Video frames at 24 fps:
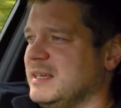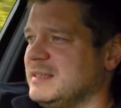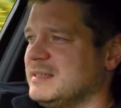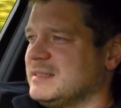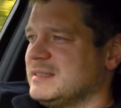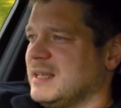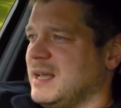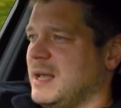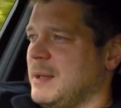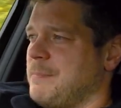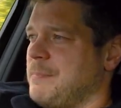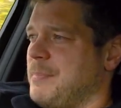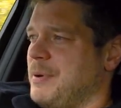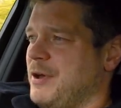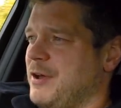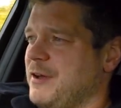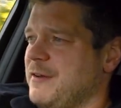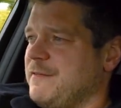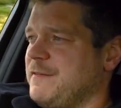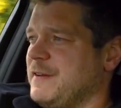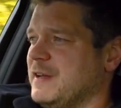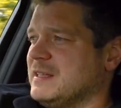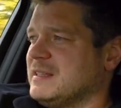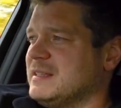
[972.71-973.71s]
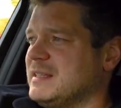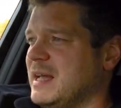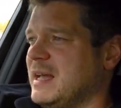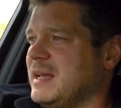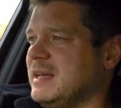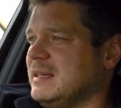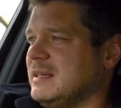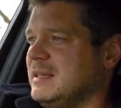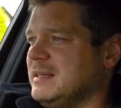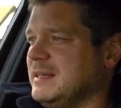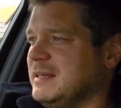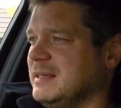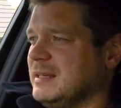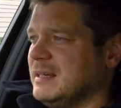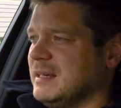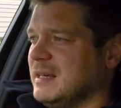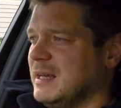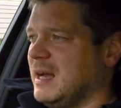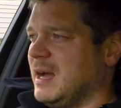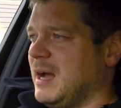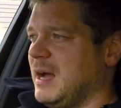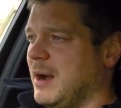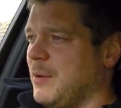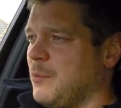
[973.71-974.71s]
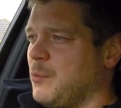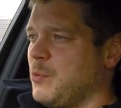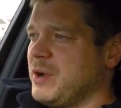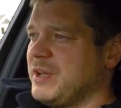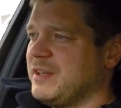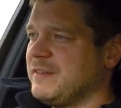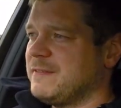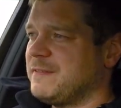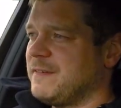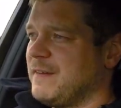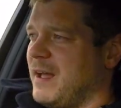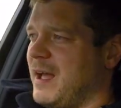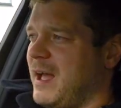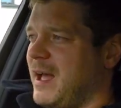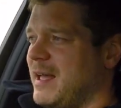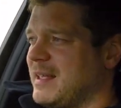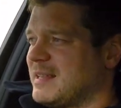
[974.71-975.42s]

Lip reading: It's a perfect daily with